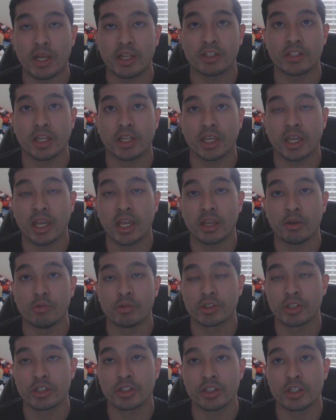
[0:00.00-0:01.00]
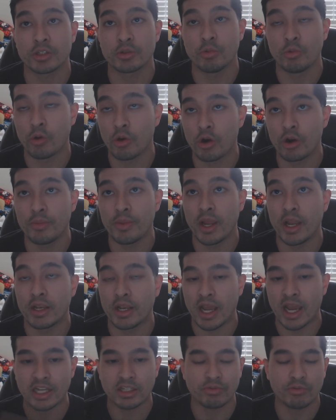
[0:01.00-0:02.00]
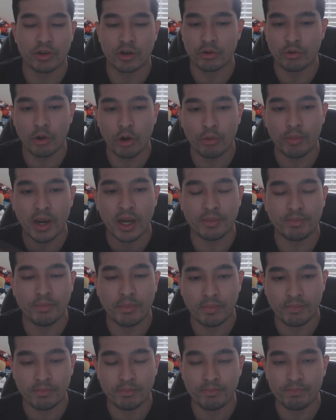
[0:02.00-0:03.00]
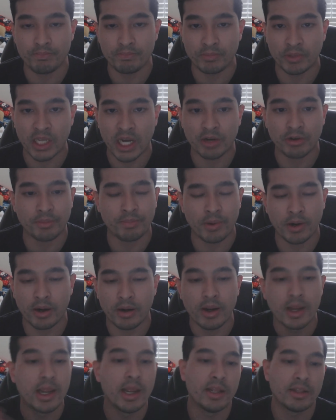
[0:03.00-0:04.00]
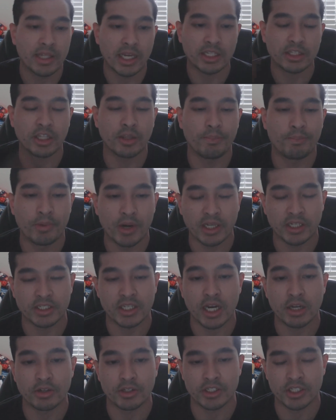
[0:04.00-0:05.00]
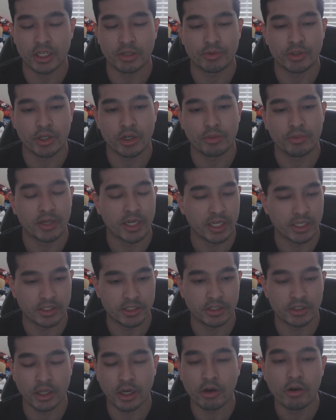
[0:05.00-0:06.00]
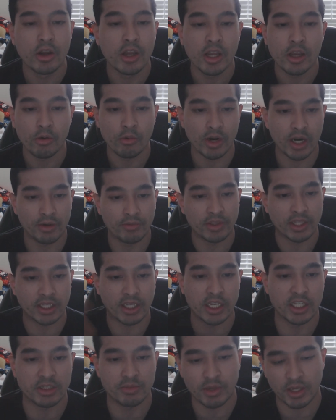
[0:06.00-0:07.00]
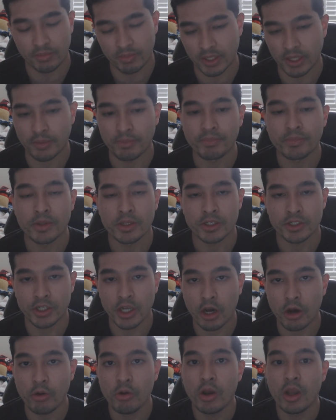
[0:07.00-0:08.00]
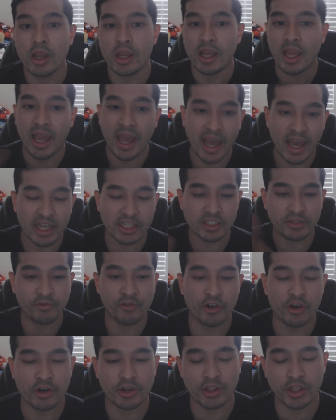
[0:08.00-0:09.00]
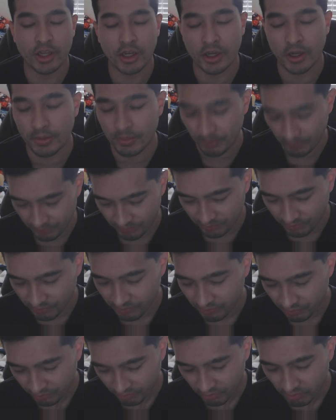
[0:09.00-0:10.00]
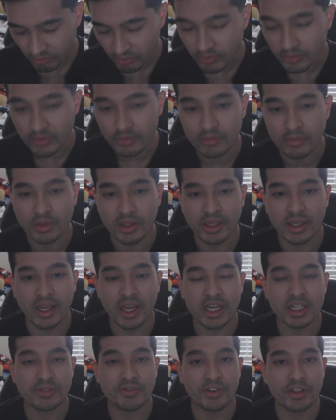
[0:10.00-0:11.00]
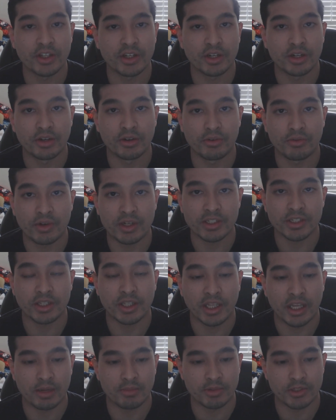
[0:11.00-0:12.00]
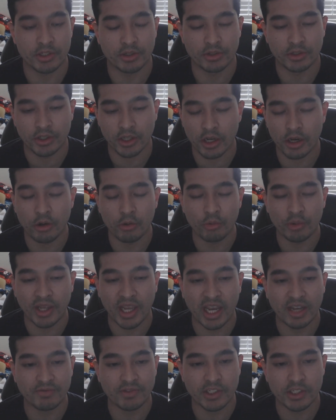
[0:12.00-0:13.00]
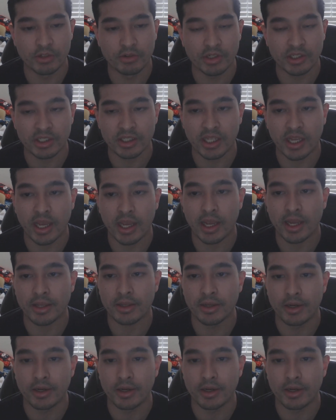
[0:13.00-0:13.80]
like, hey, was this warm? And as for her robot counterpart, that thing breaks down and self-terminates, you know, whatever the case may be. So as for the rest of the episode, you know, we have to it that,